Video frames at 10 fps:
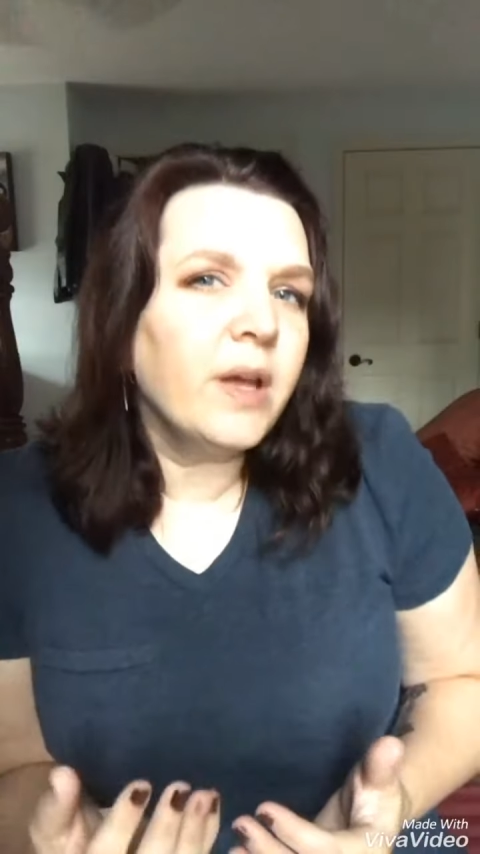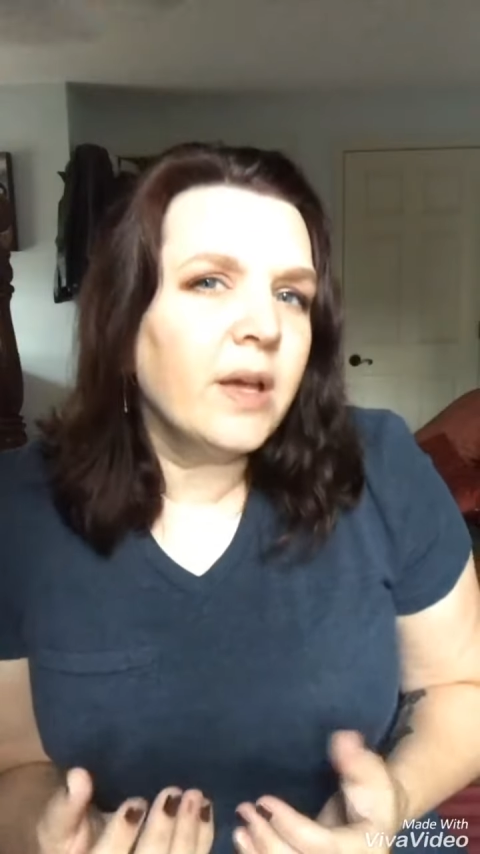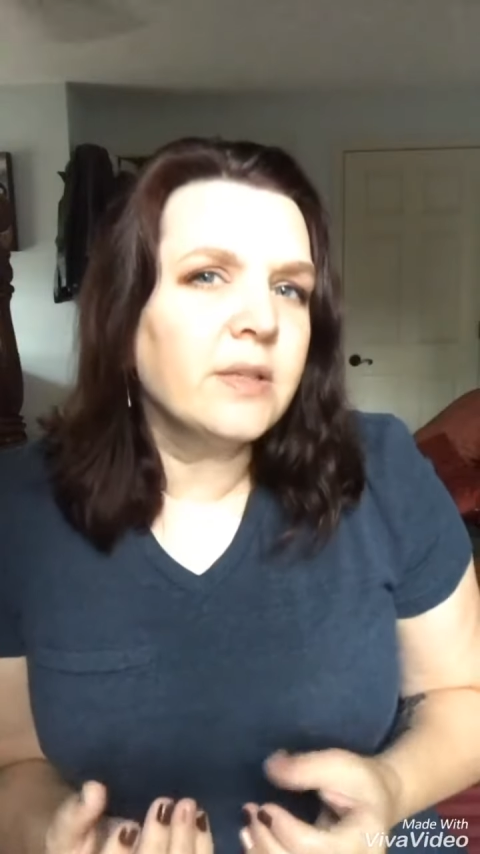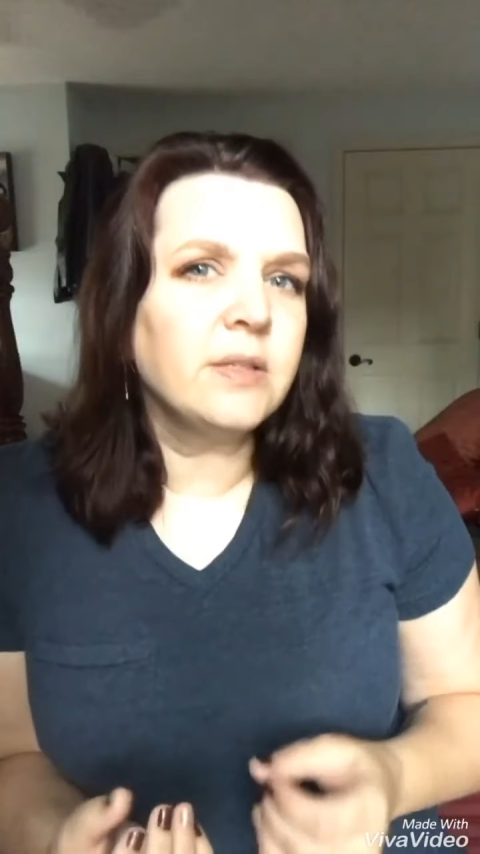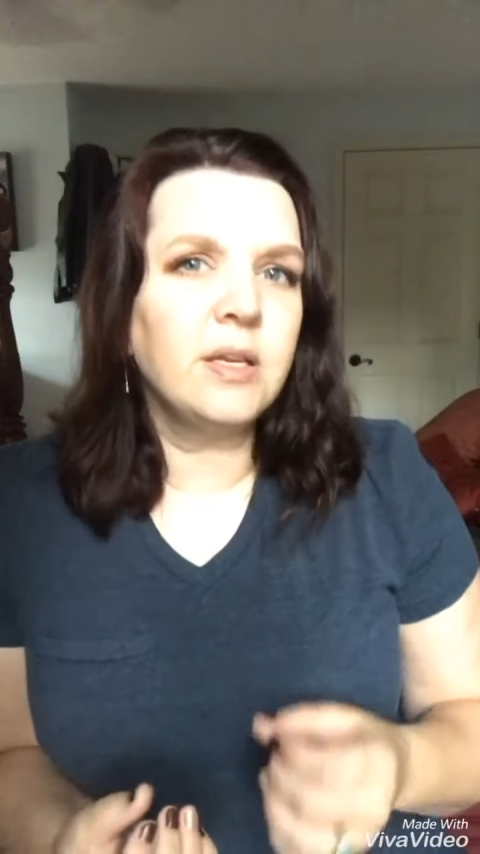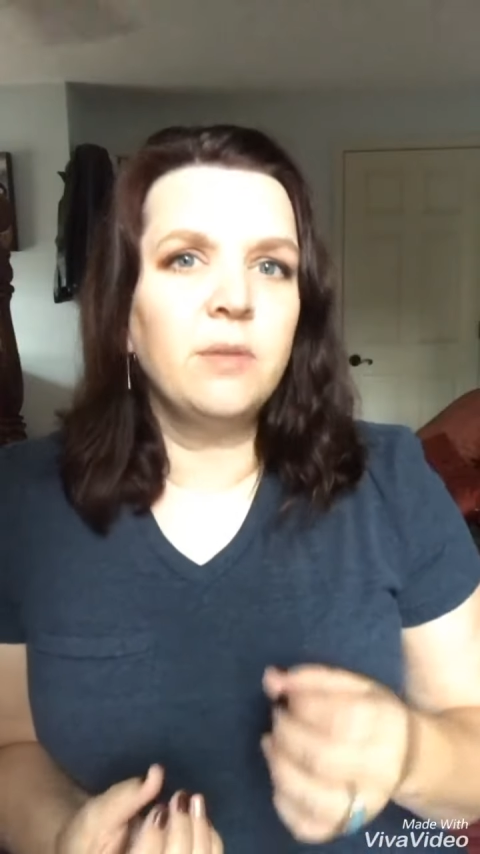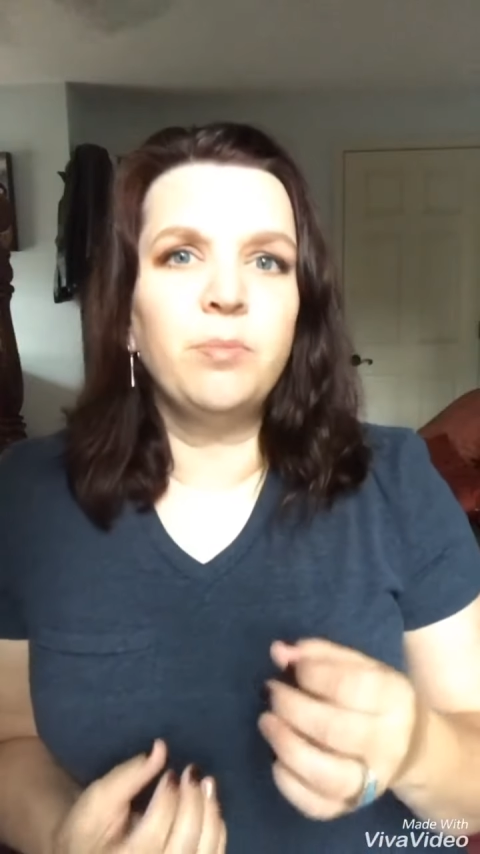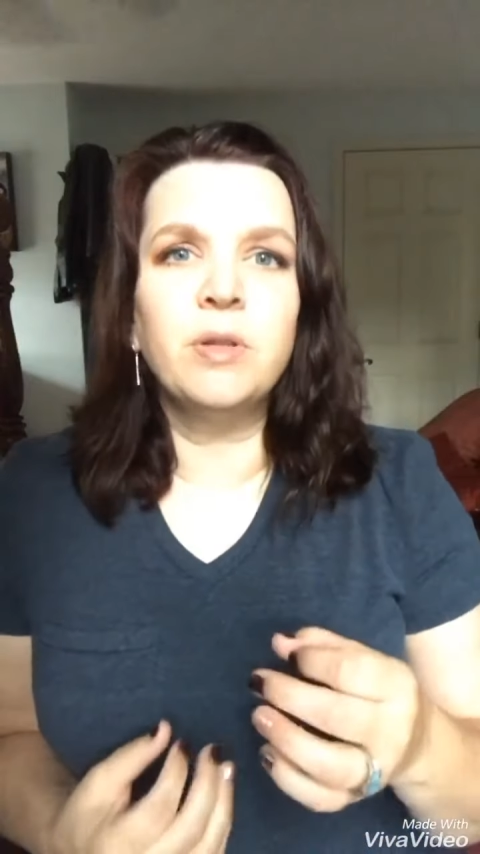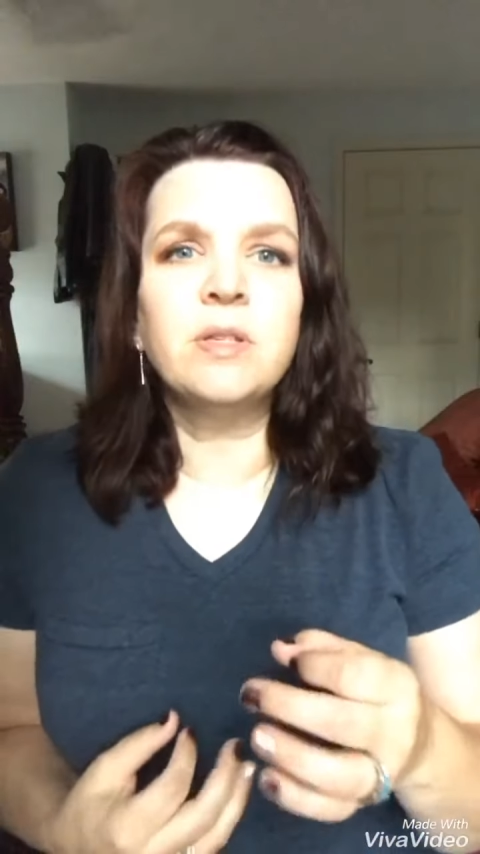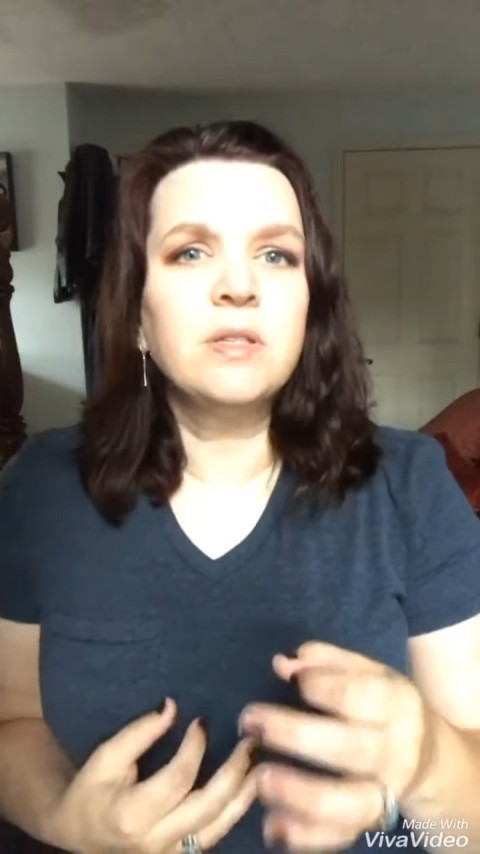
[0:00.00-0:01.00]
bit
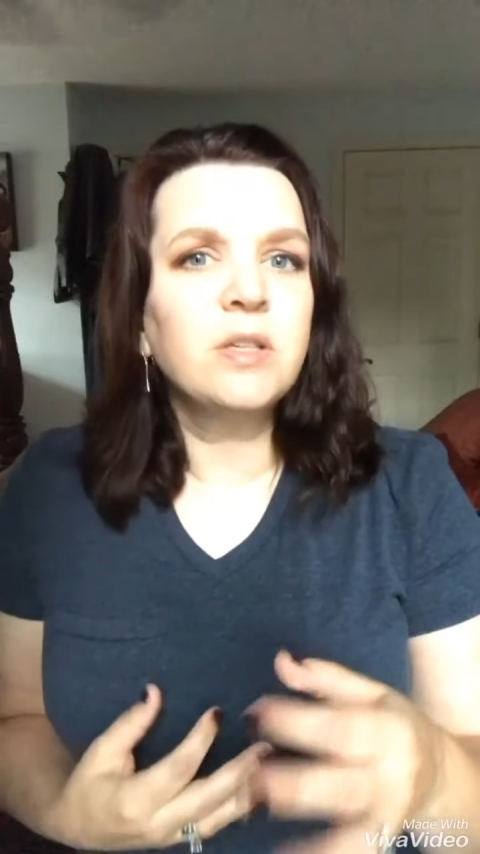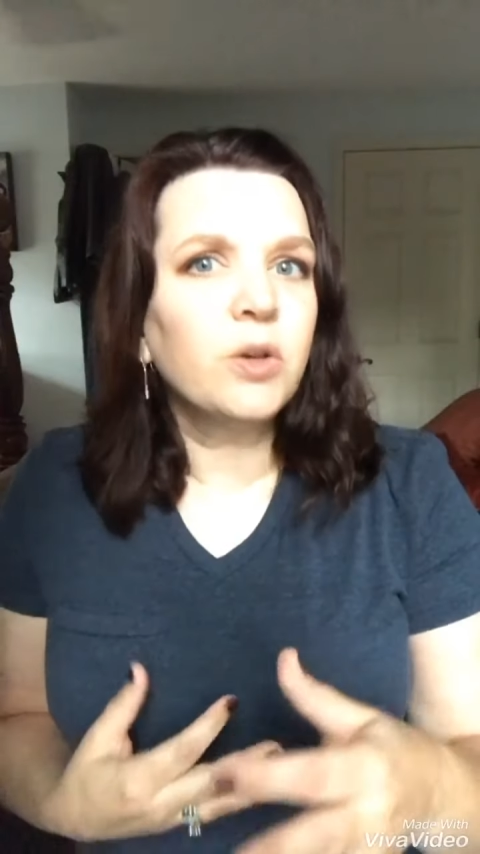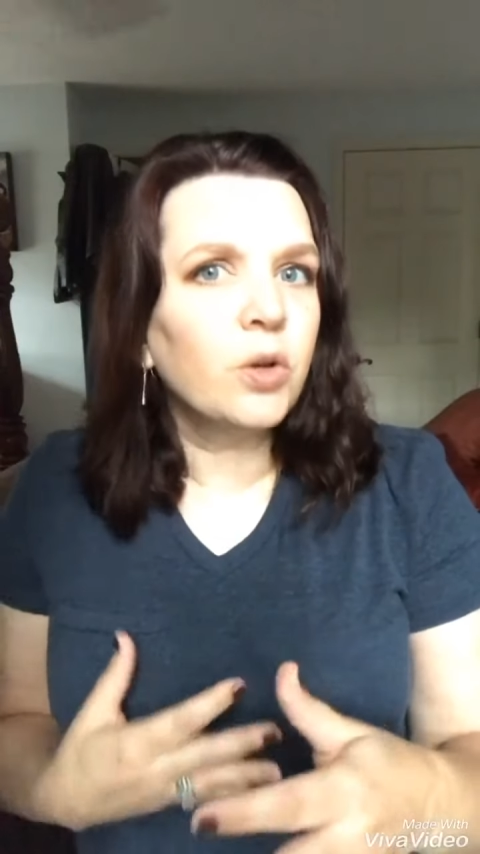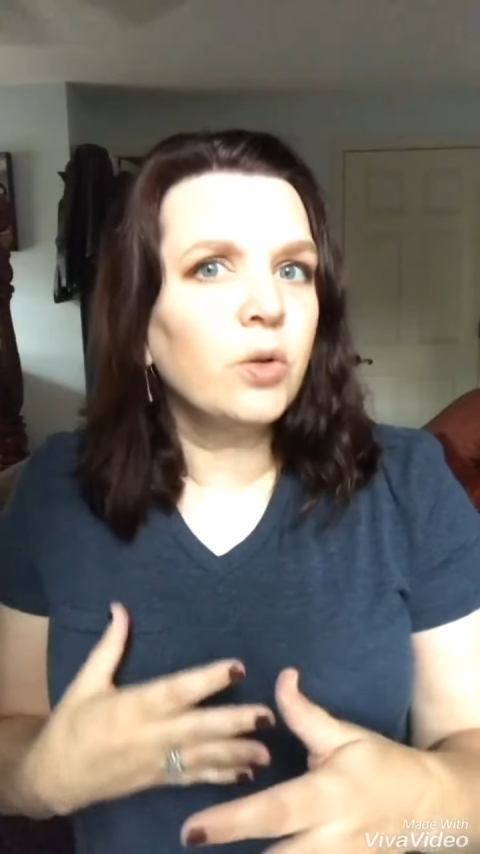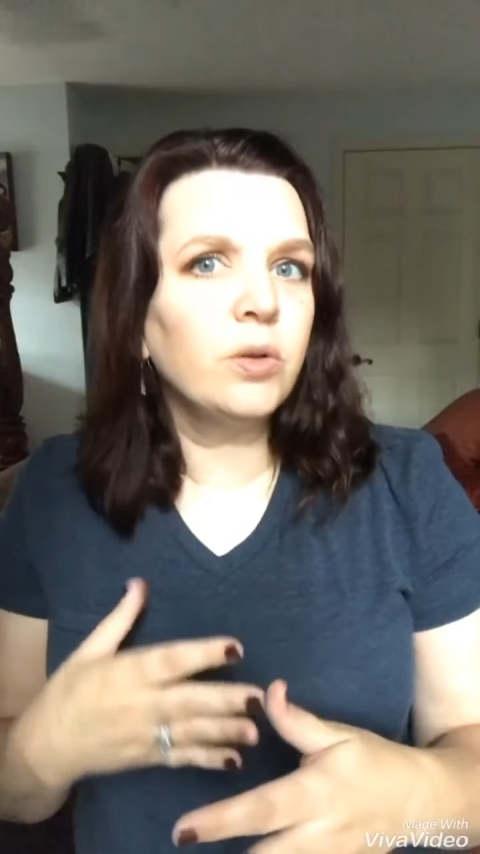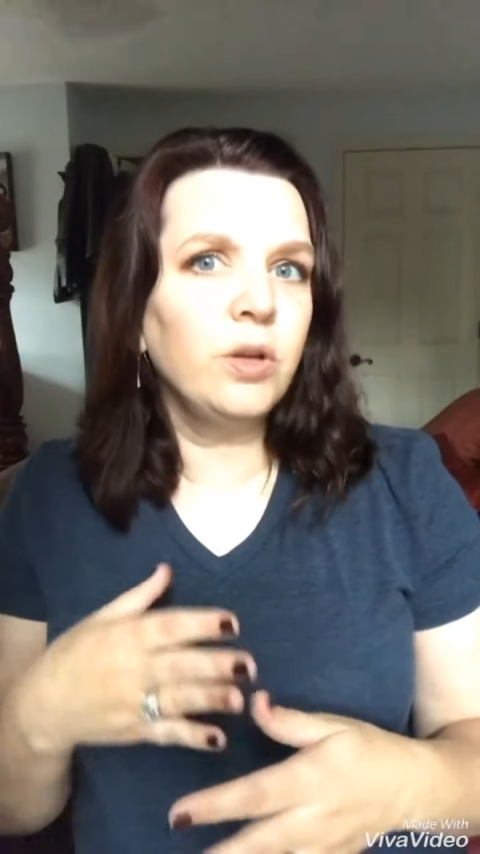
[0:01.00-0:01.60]
hesitant, but still,